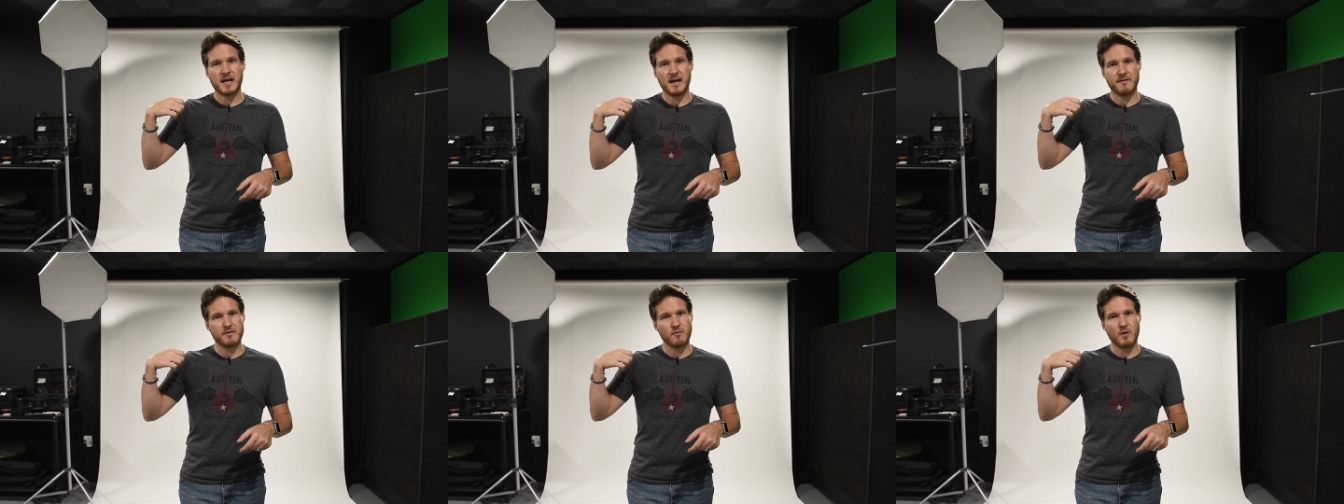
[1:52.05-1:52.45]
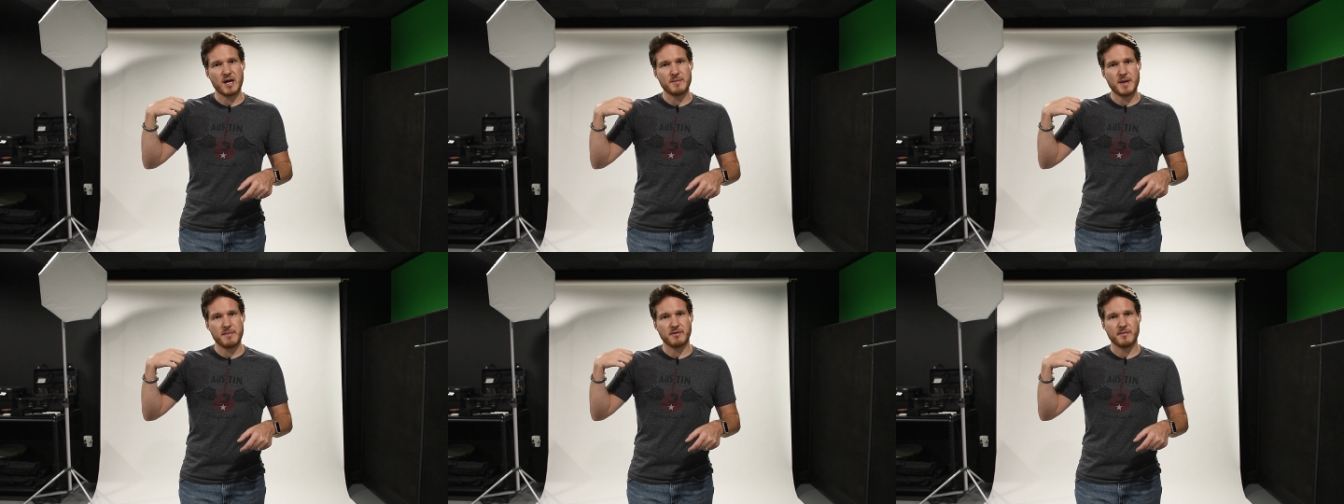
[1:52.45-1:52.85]
have the
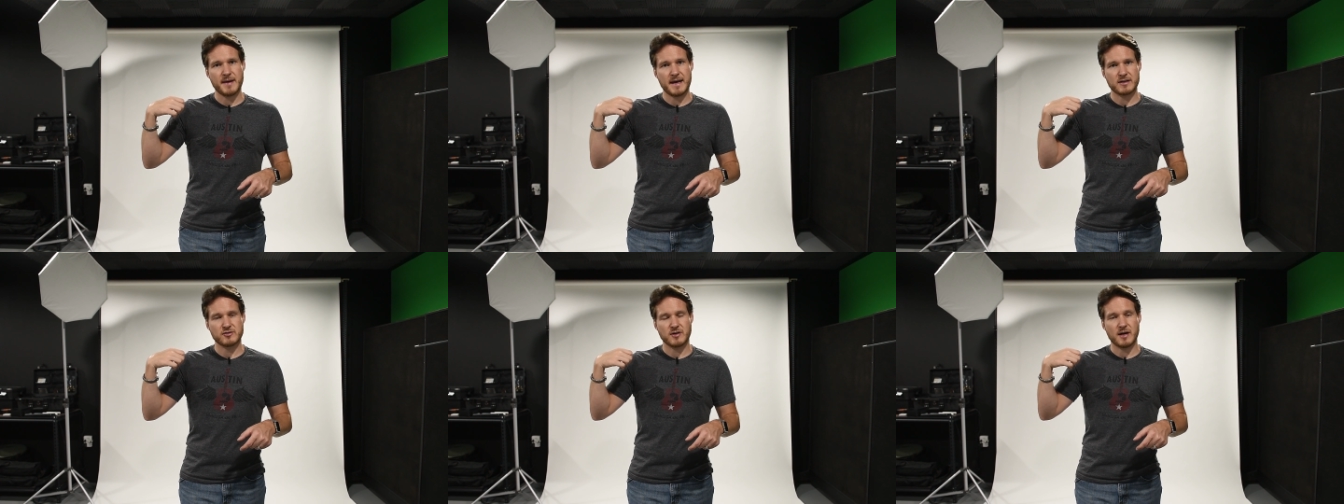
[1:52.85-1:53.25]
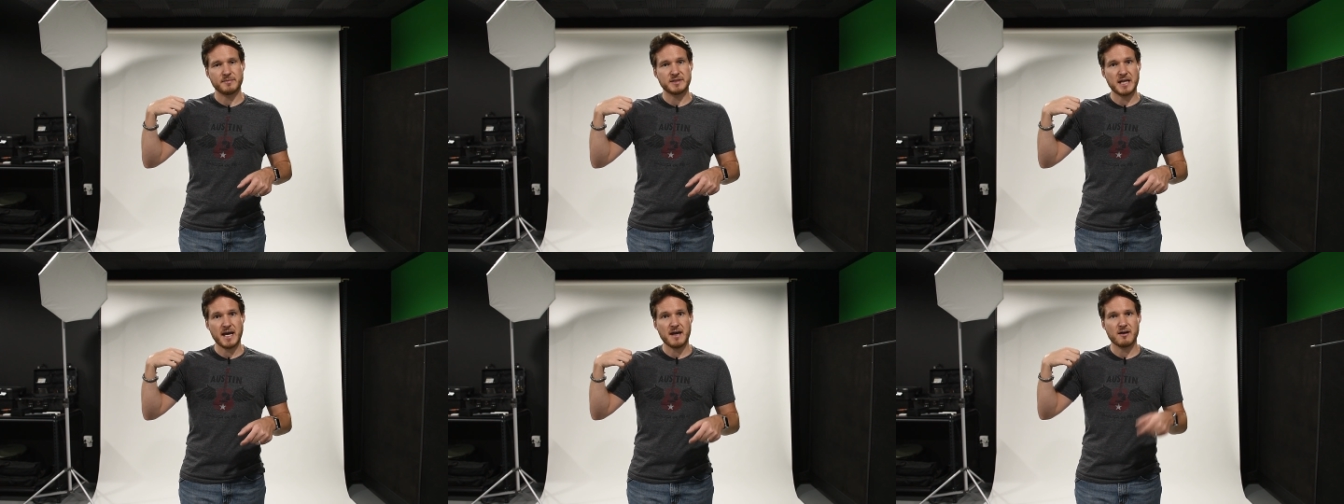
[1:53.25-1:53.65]
white paper
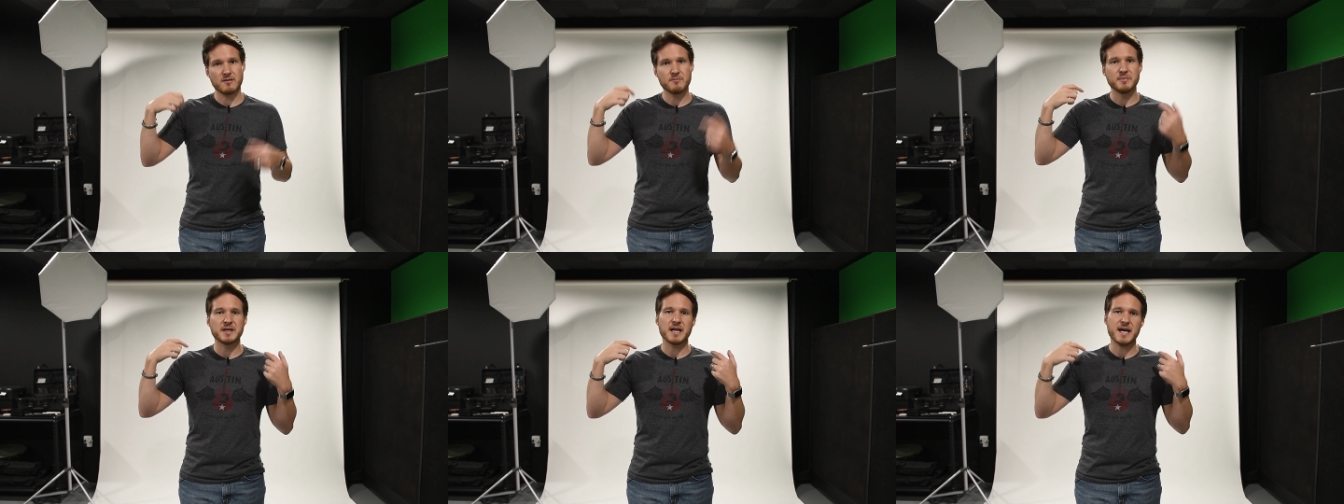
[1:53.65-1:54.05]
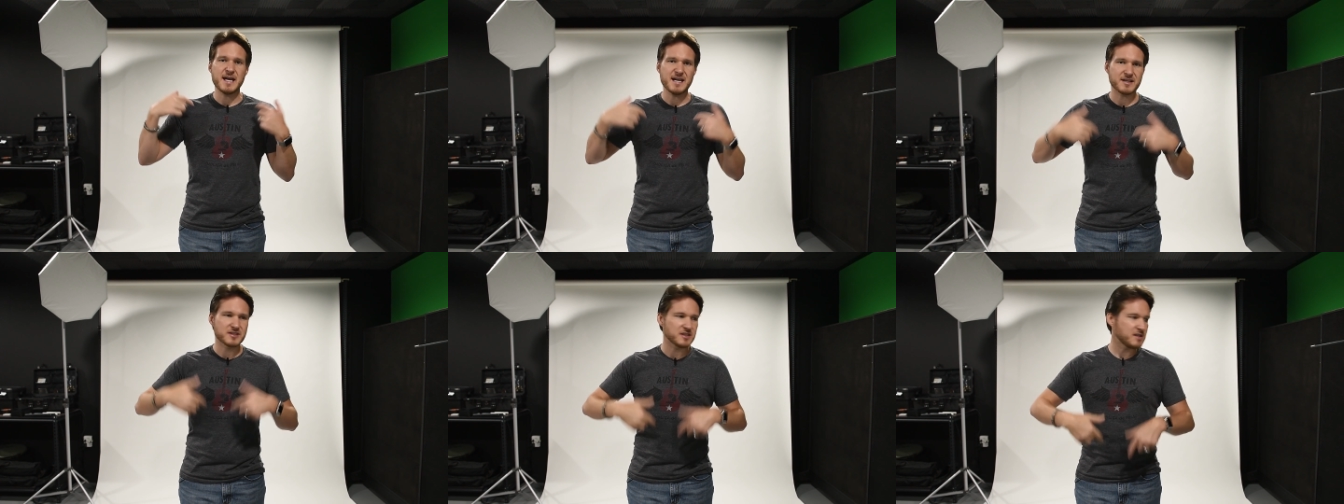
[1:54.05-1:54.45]
backdrop down, but I
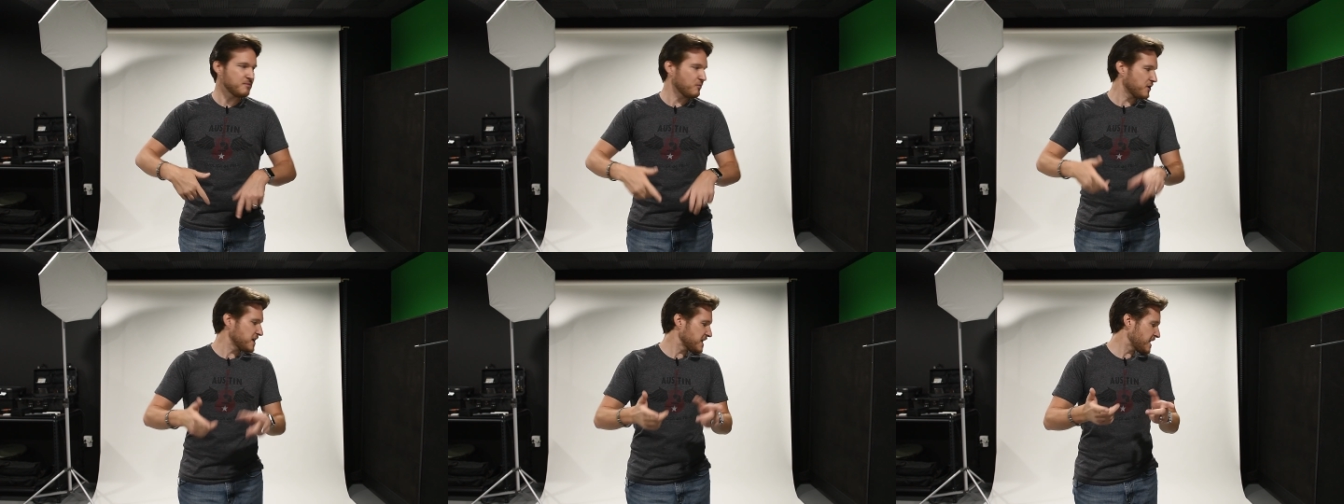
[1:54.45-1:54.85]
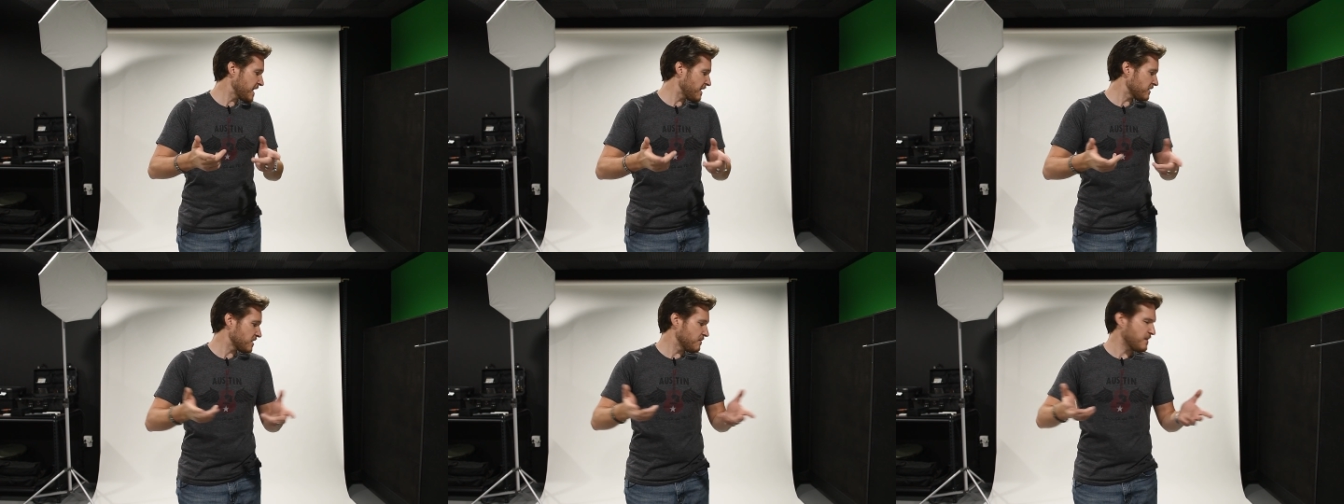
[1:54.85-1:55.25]
actually bring it
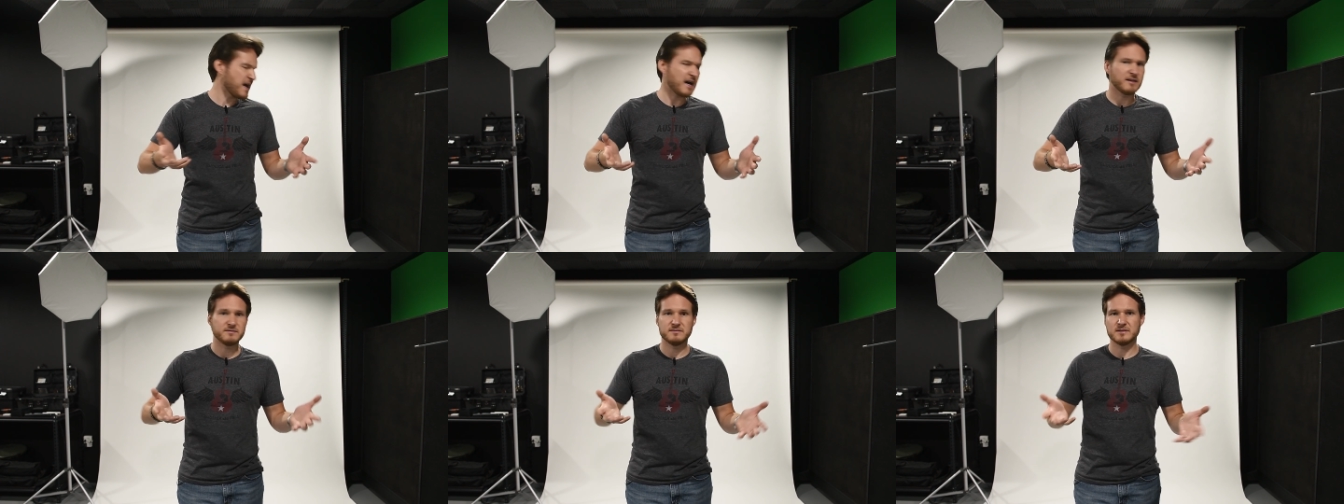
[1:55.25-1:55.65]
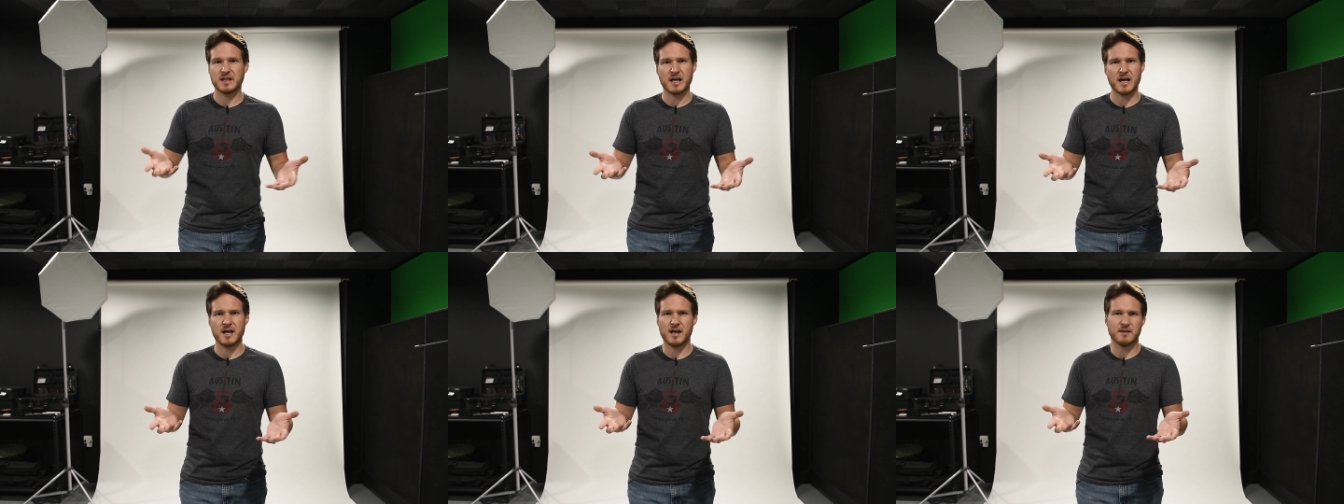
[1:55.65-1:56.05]
out about
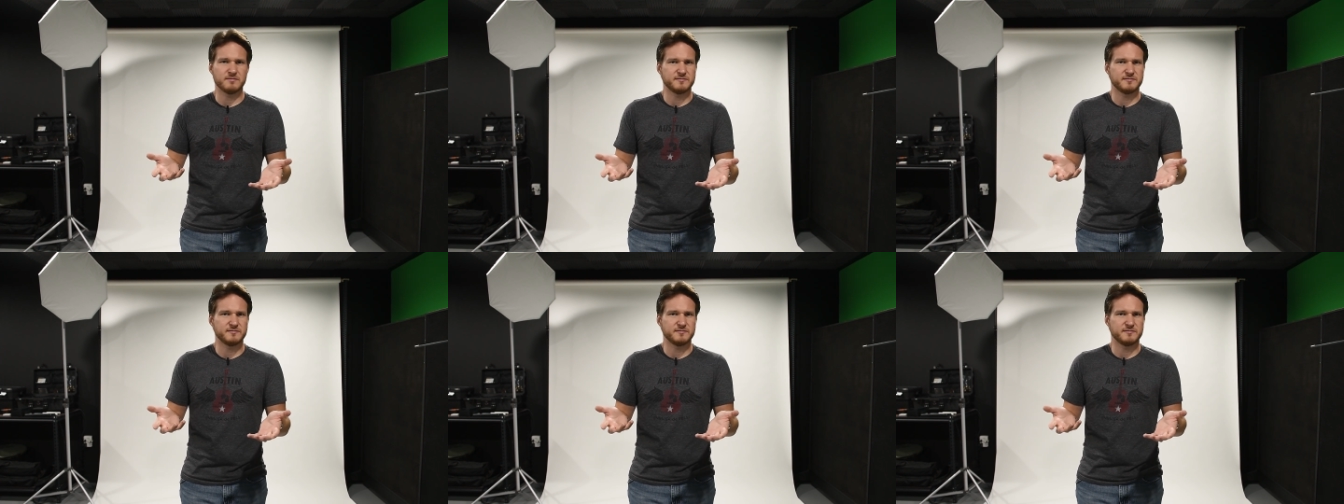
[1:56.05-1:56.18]
uh,